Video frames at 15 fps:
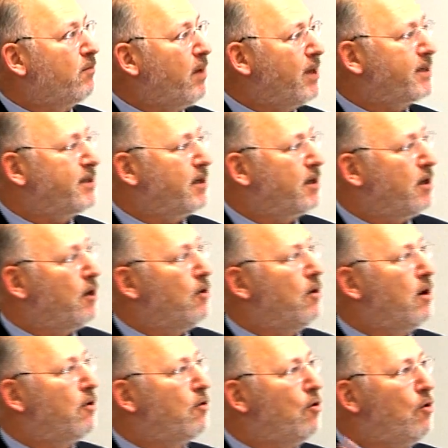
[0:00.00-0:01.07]
Mexico
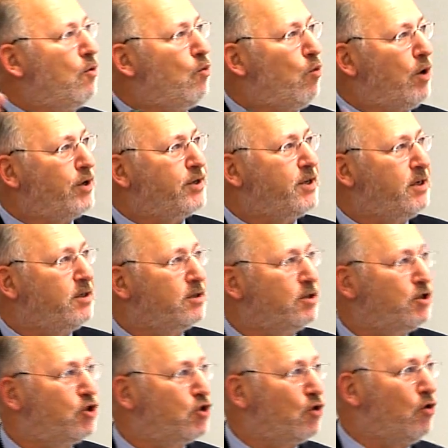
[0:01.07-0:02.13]
are all wanting to
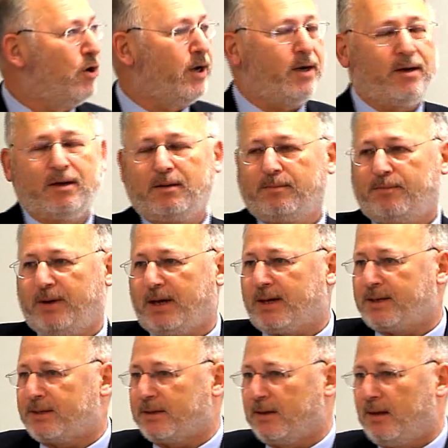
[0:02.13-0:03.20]
join
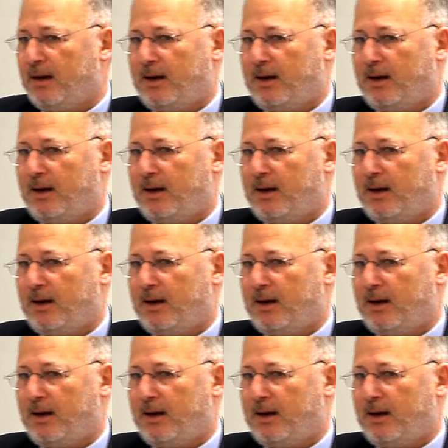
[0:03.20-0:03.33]
PICS.